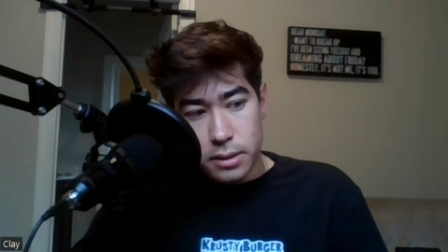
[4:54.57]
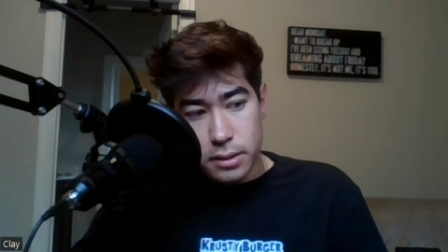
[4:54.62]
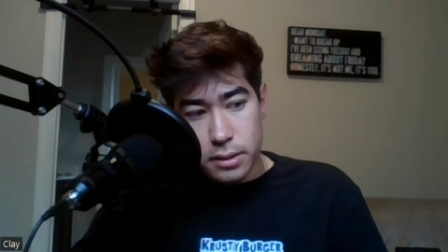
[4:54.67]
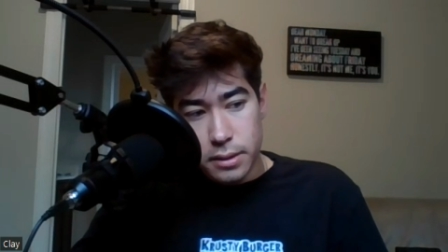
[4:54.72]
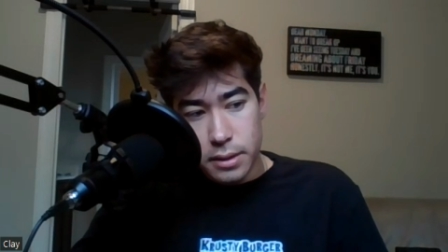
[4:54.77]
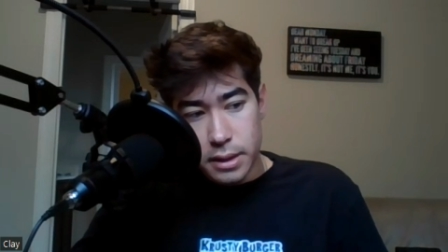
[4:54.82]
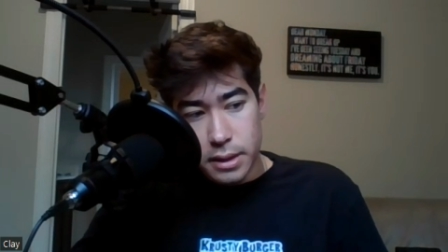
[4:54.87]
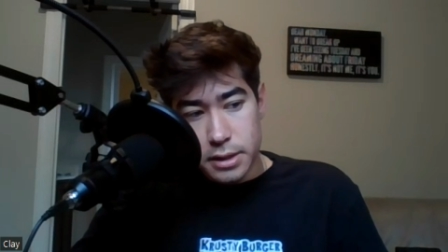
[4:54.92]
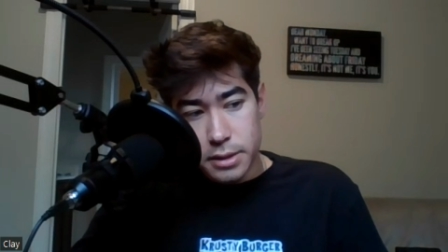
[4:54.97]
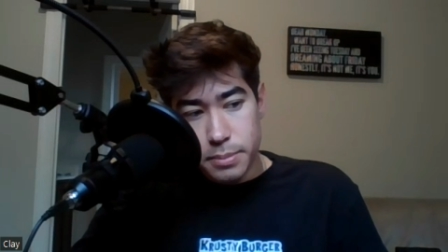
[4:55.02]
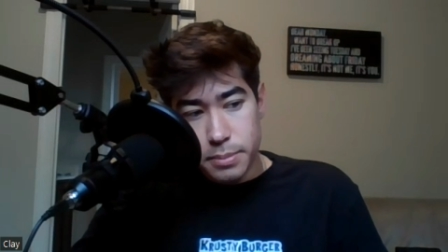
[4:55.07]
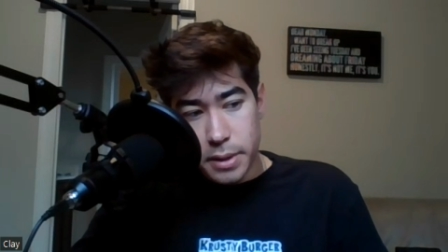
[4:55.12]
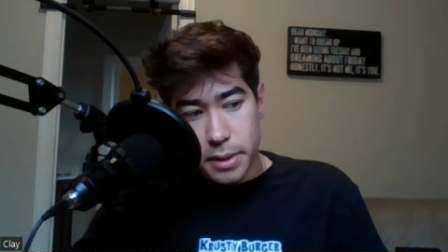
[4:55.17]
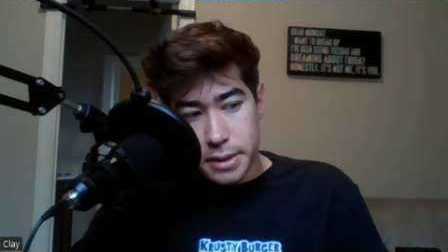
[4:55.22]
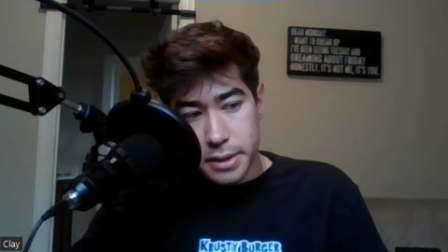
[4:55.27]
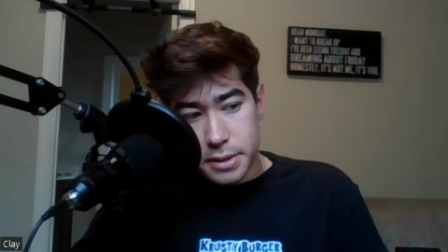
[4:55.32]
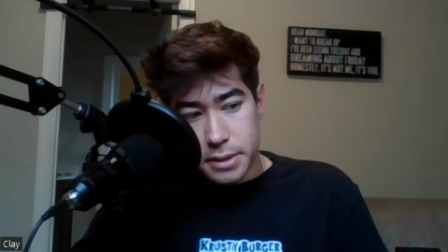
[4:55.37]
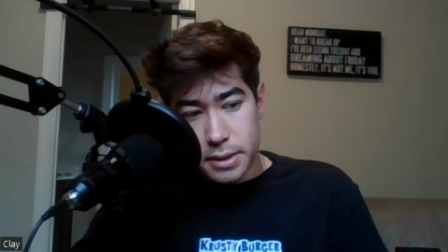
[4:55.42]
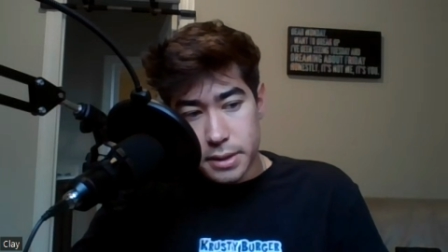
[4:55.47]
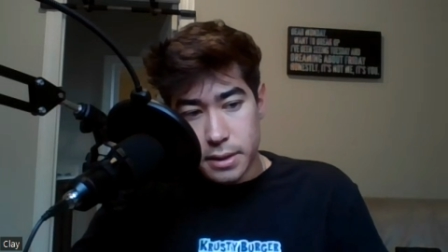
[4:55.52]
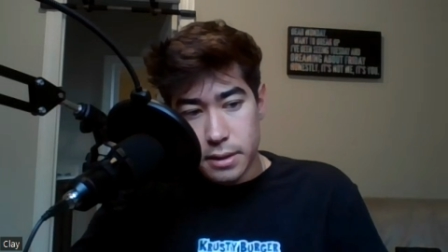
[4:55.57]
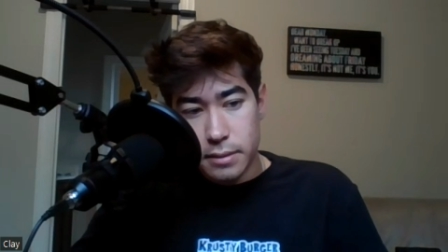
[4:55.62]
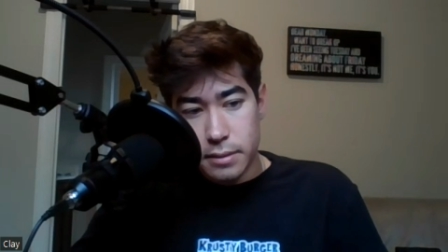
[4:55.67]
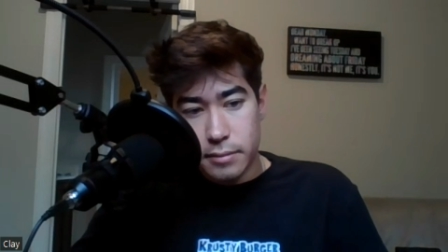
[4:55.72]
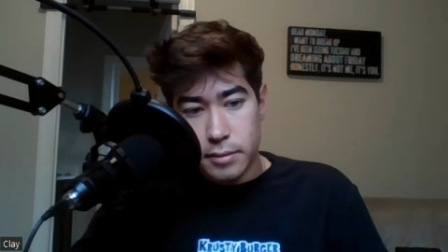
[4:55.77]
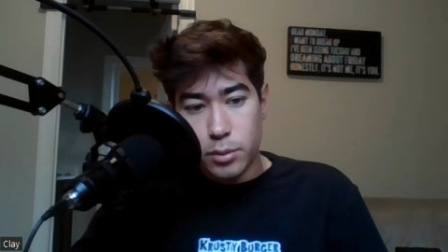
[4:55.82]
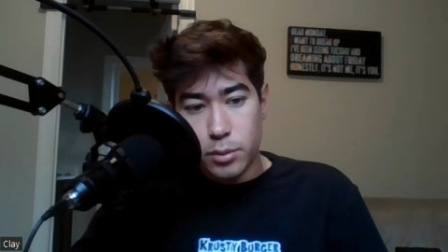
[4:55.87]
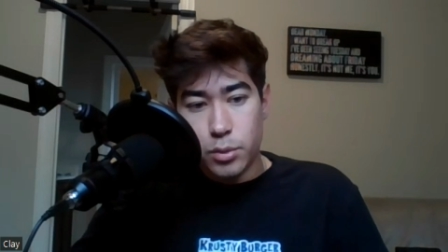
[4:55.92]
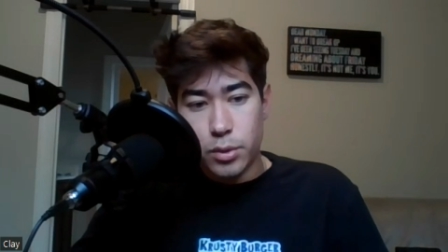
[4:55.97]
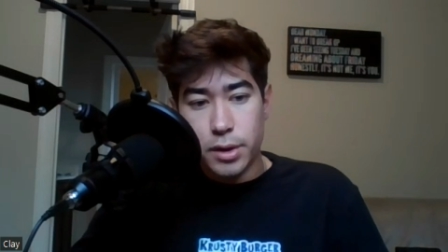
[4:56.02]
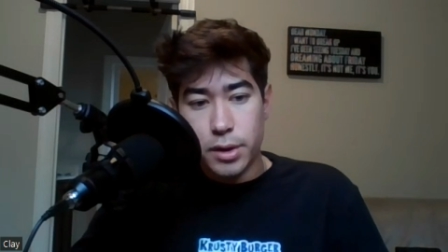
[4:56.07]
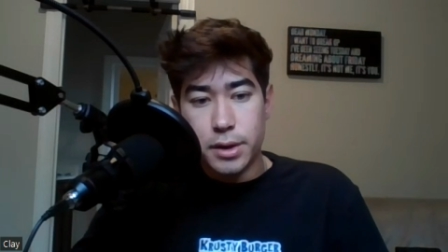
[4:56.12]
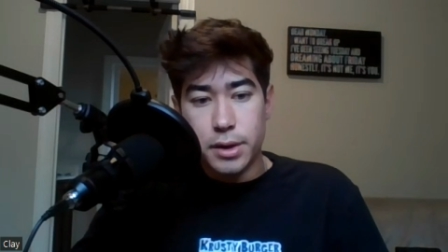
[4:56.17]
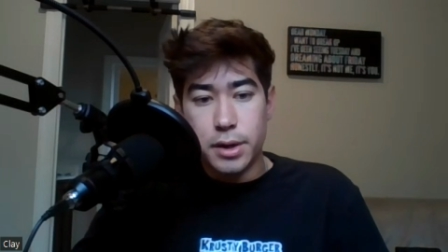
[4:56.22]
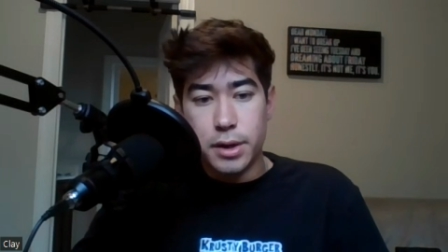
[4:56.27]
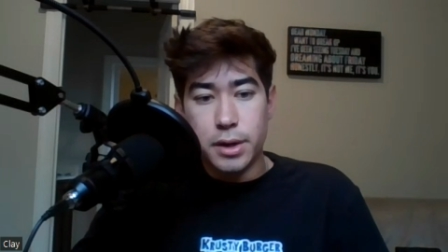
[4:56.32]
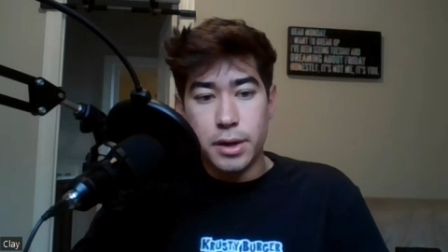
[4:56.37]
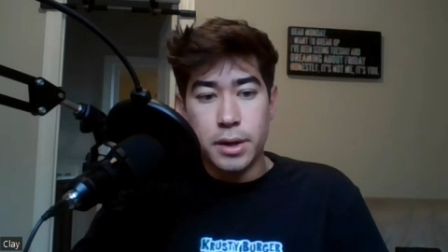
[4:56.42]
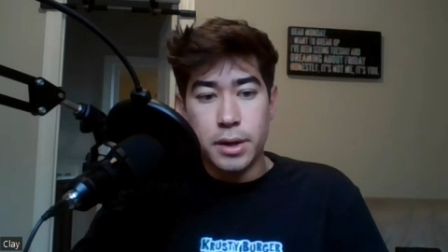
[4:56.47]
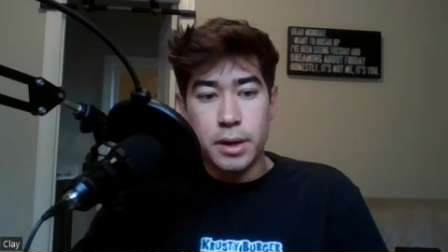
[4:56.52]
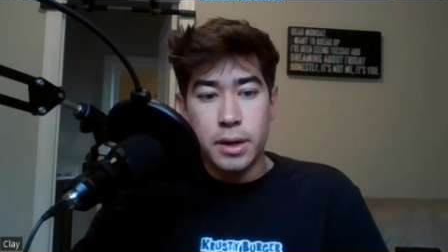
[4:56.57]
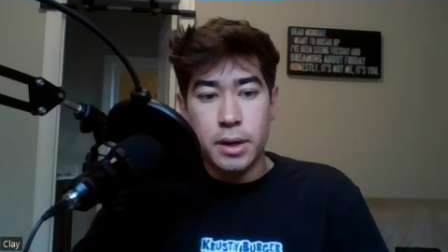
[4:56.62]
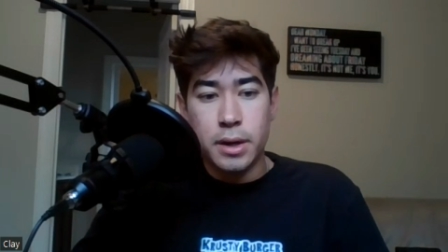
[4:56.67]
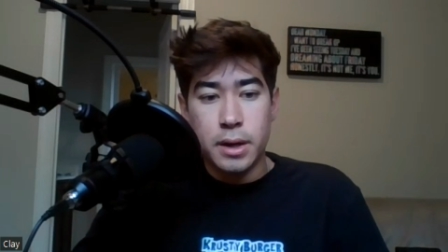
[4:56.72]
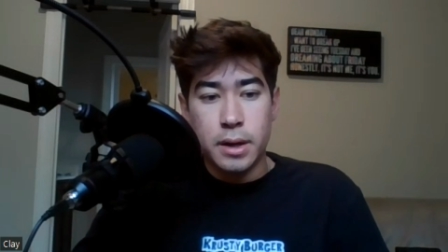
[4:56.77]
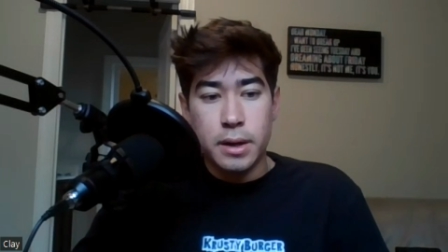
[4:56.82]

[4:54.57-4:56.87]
the expense of the worker